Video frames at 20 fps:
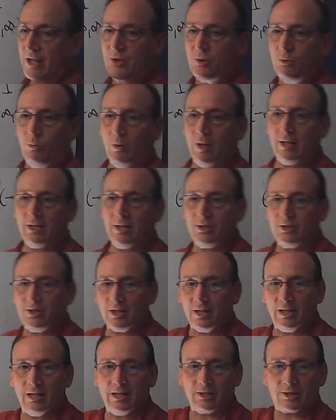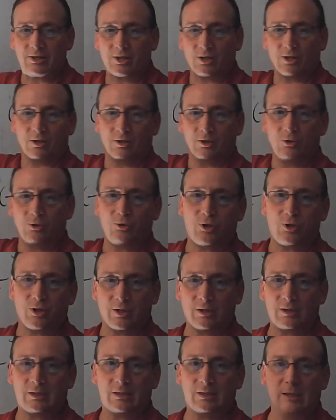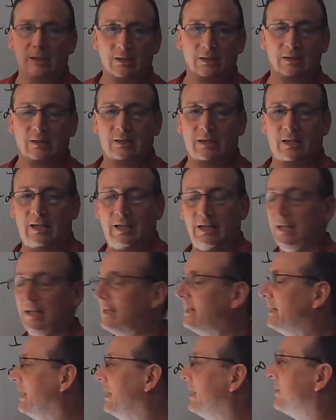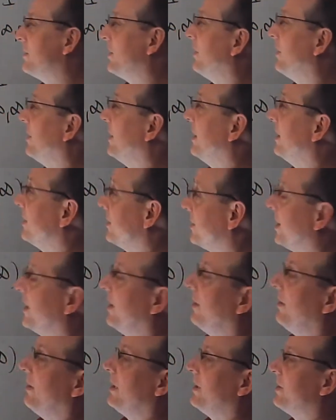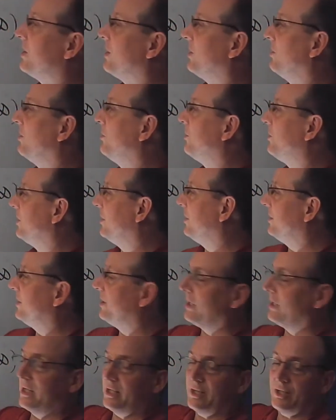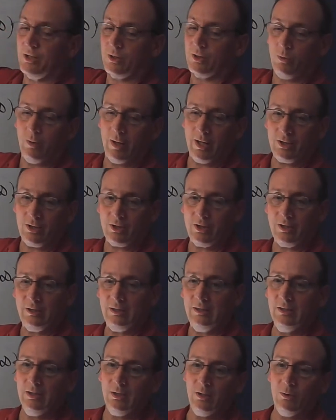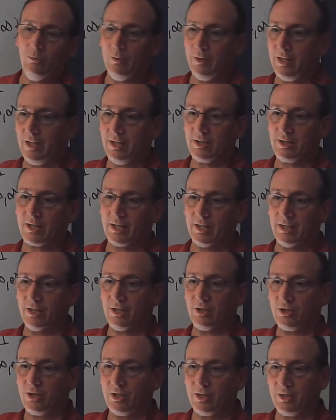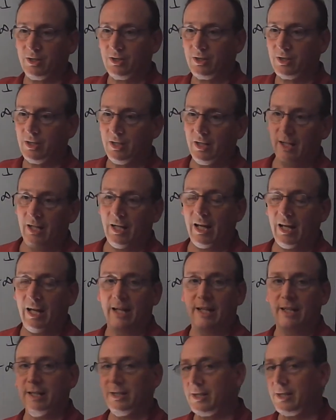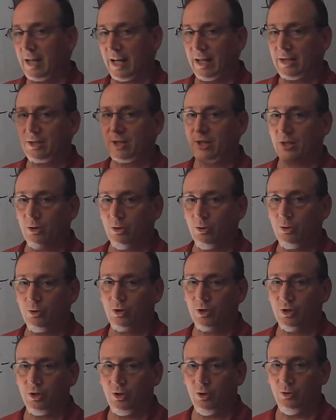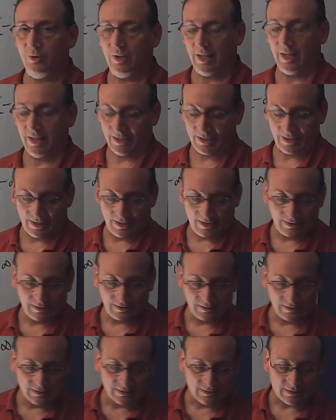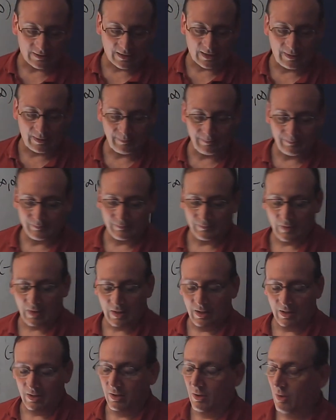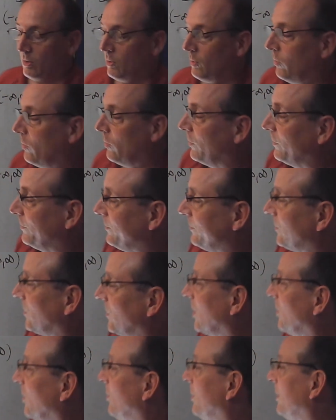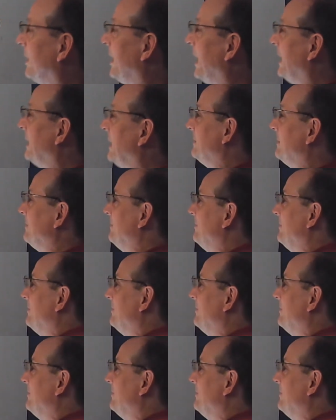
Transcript: what is a solution. Is there a solution to this equation with these conditions, and is that solution unique? Okay. Well, again,